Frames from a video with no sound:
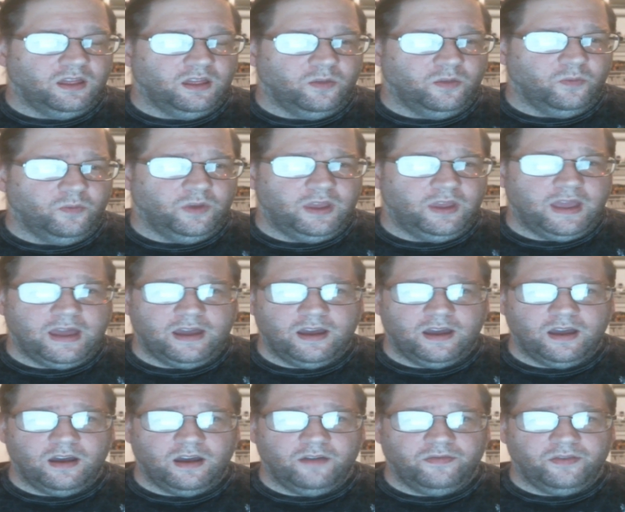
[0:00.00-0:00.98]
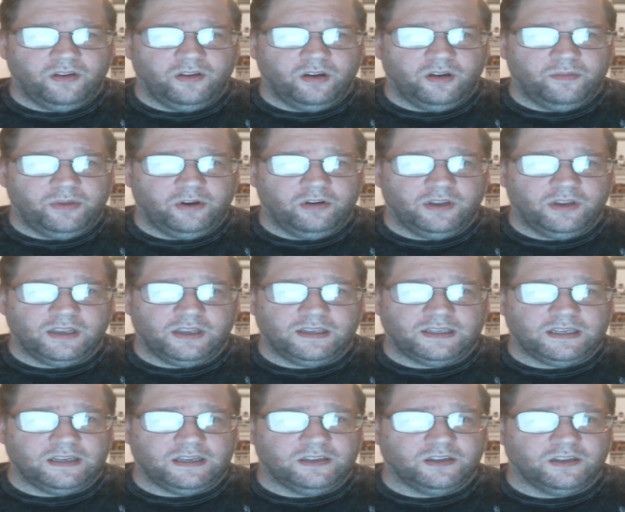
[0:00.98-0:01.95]
We have, appearing in
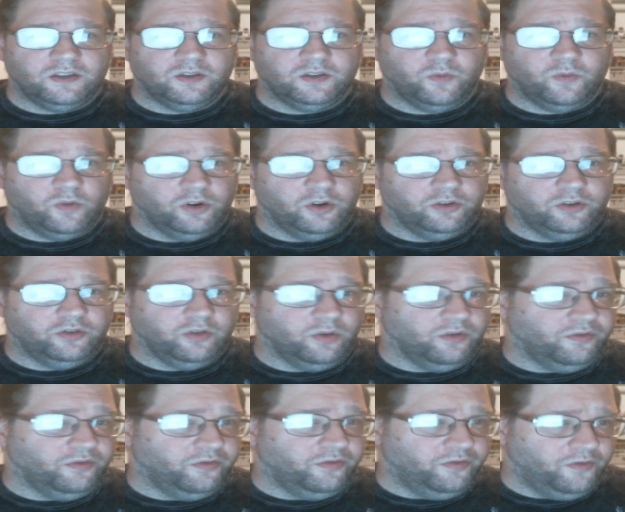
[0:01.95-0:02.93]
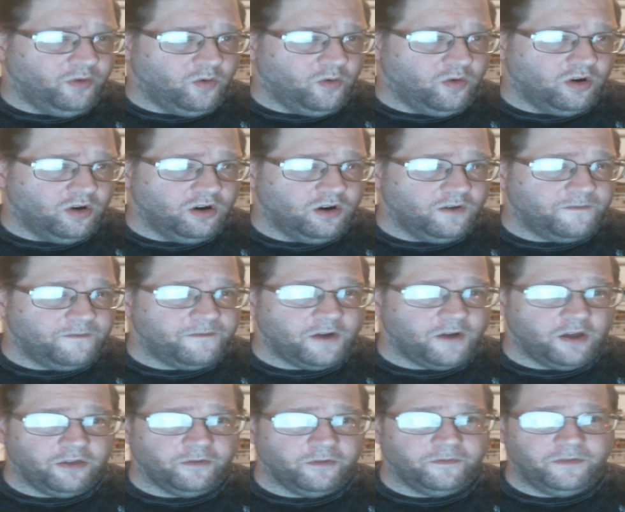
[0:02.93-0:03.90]
seasons 1, 2, and 4,
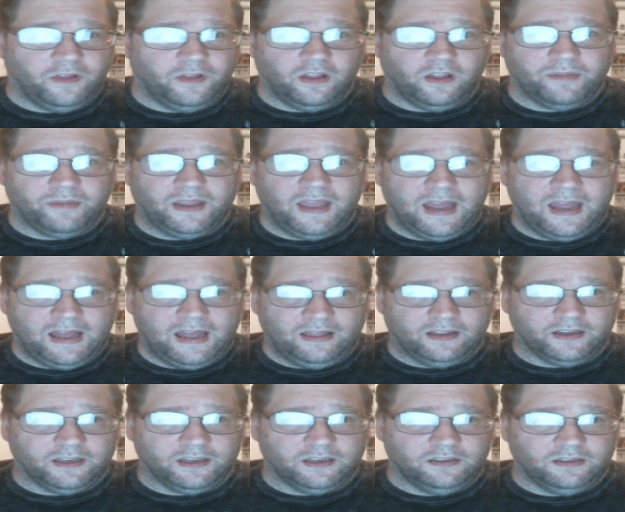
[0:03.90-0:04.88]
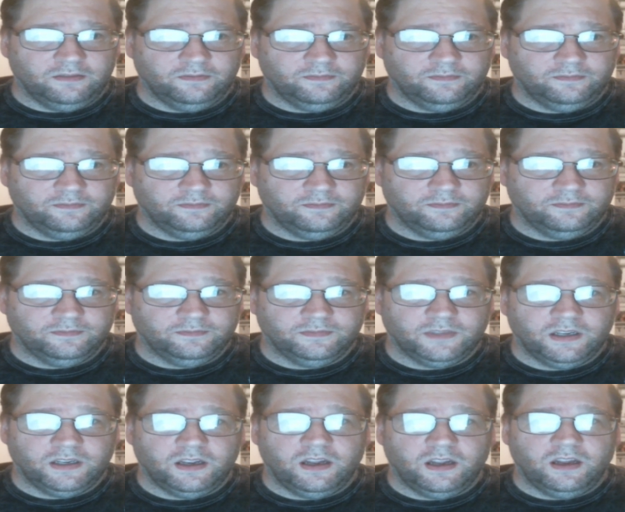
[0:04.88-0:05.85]
Father Philip Callaghan,
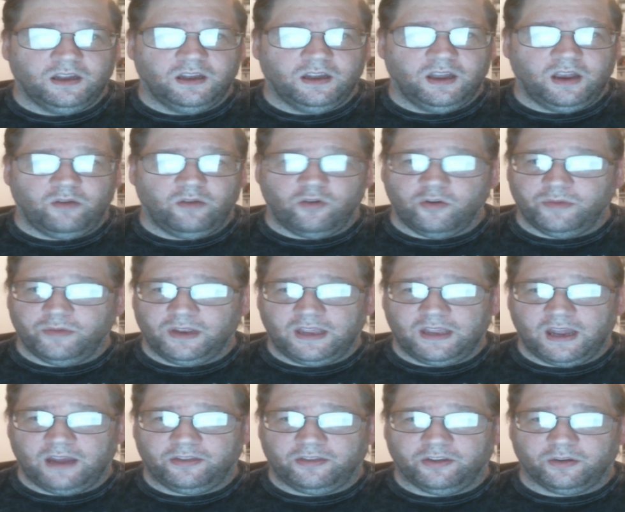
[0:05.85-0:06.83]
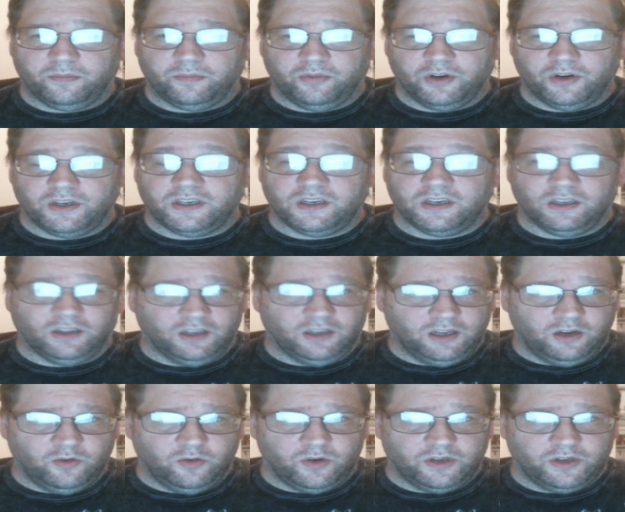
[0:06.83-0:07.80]
a Roman Catholic priest and
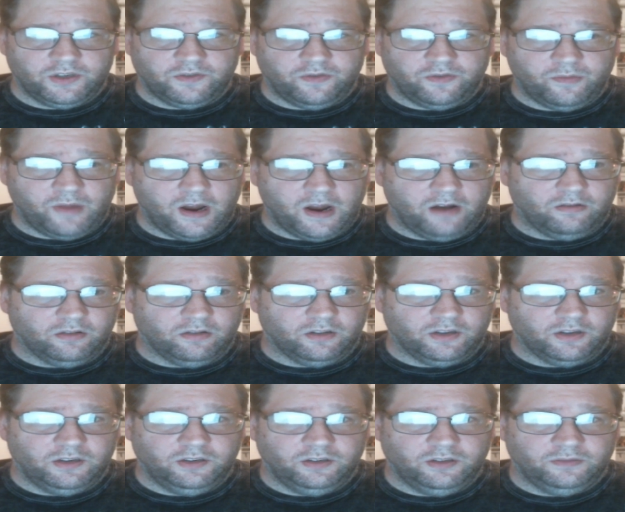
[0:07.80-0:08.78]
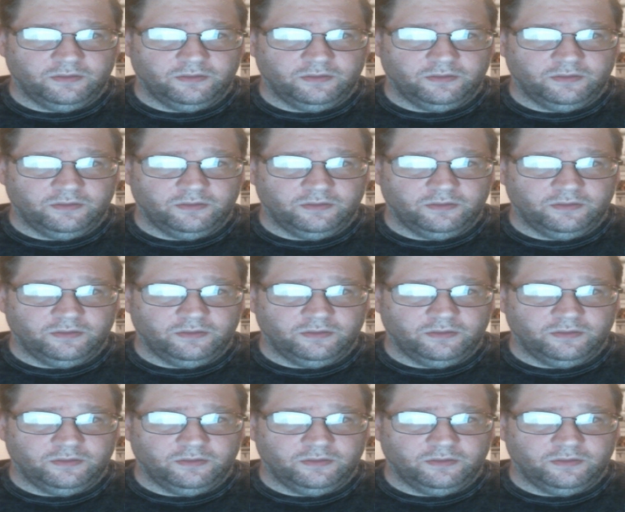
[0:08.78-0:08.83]
linguist from Ireland.